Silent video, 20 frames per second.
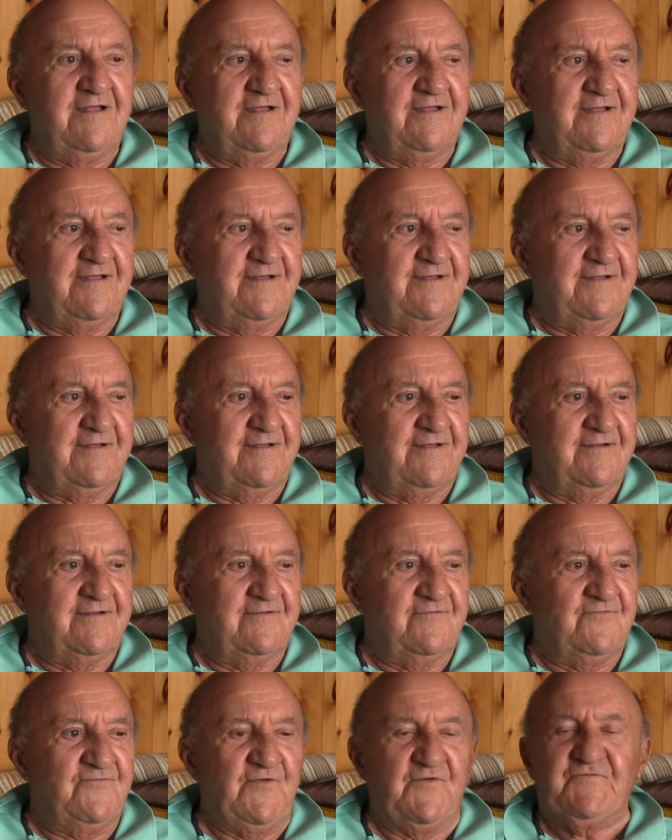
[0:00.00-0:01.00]
uh, uh
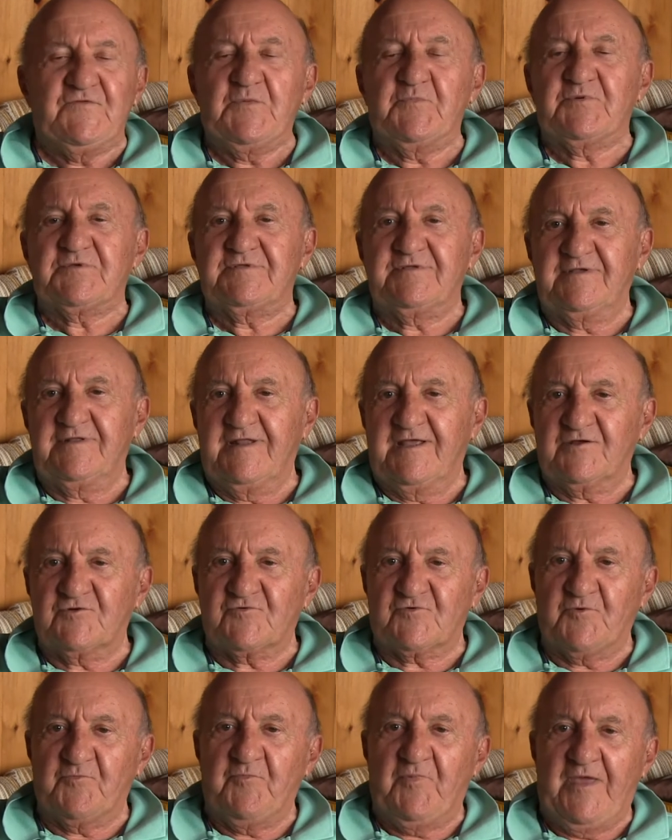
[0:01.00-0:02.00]

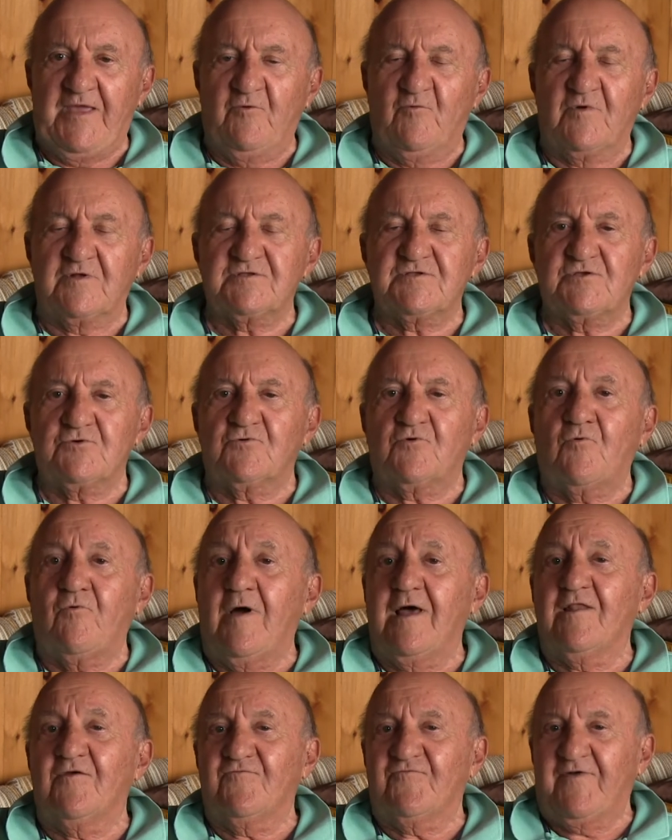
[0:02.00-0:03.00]
extra pay once you
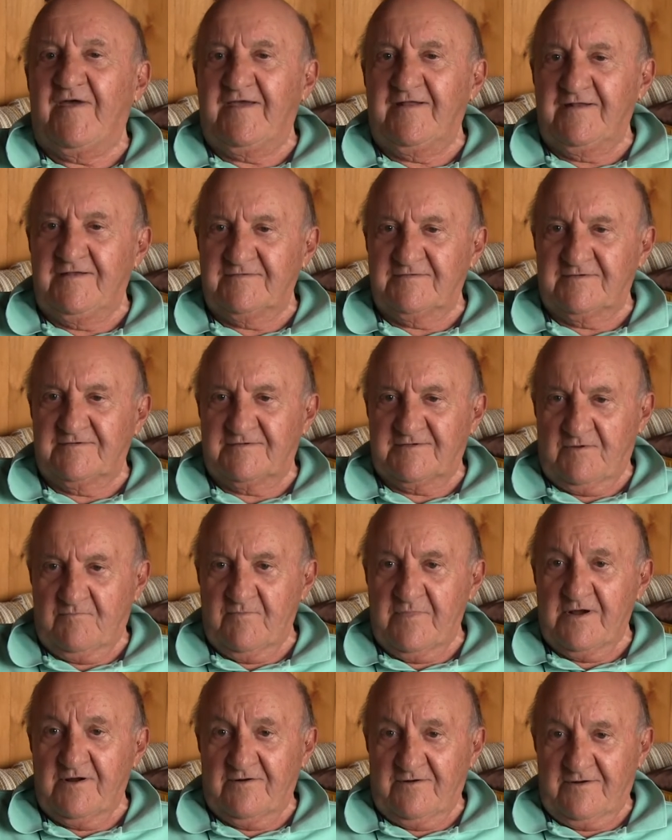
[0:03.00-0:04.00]
qualified as a
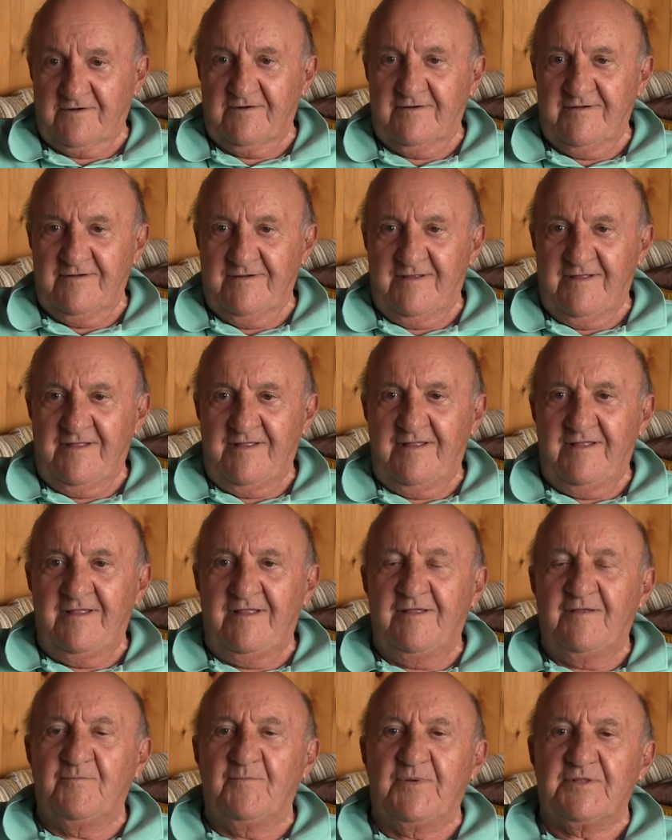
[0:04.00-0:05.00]
submariner,
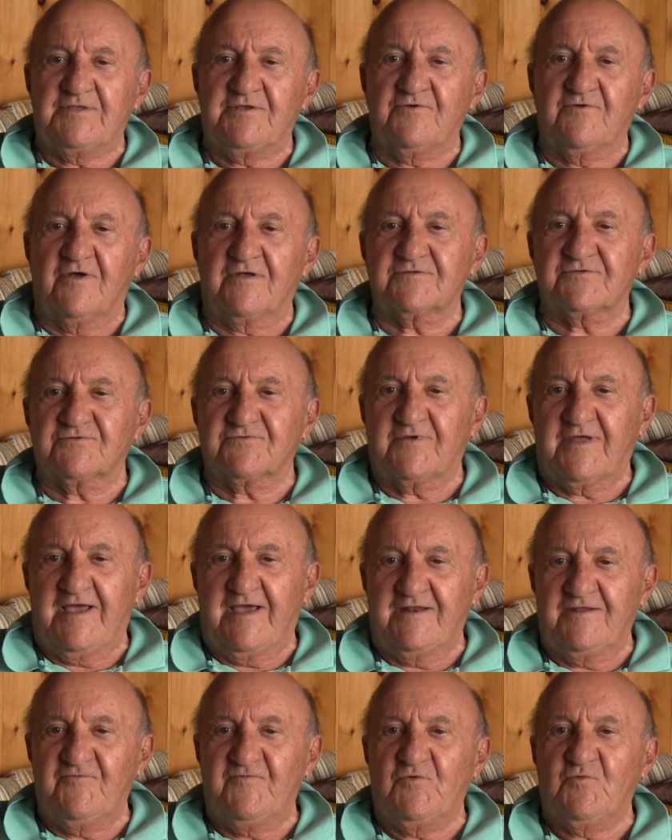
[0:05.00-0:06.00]
but you also
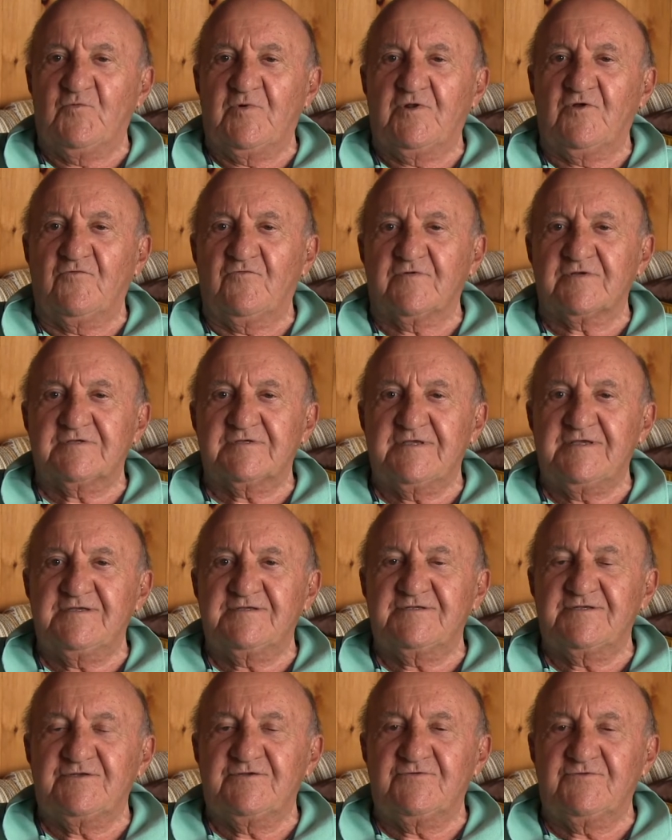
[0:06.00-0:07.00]
got, if you went
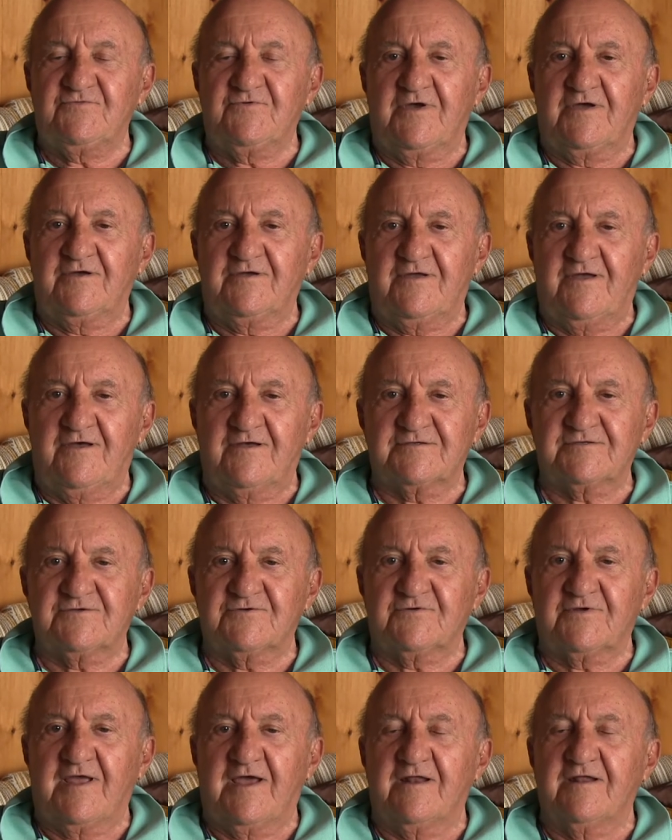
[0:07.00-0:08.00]
overseas, you uh,
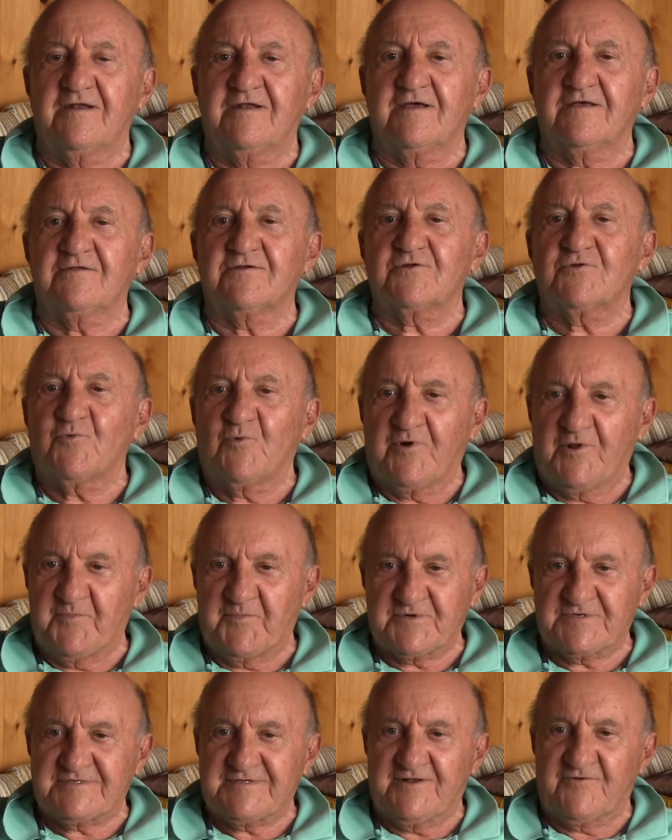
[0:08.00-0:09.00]
also got another 20%
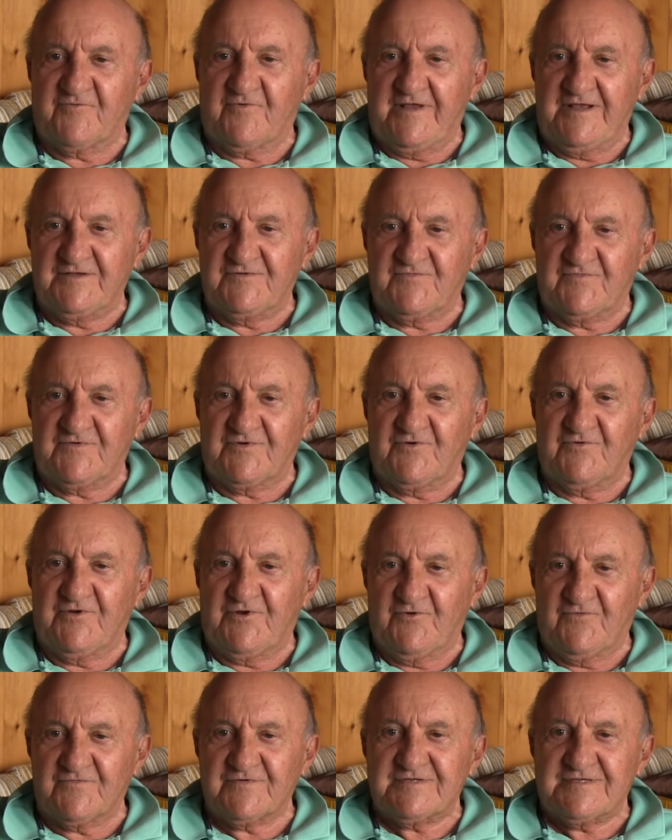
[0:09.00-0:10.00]
raise for going
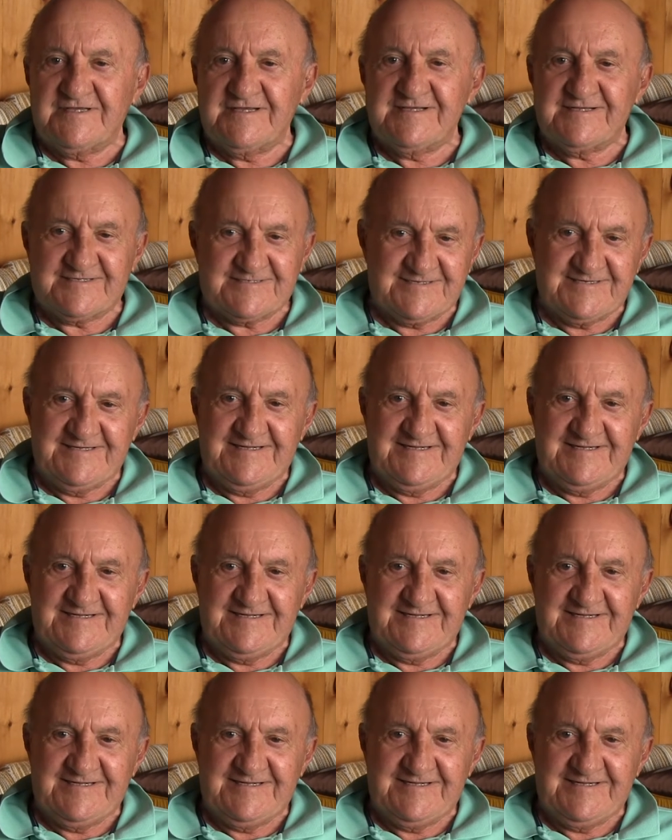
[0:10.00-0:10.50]
overseas.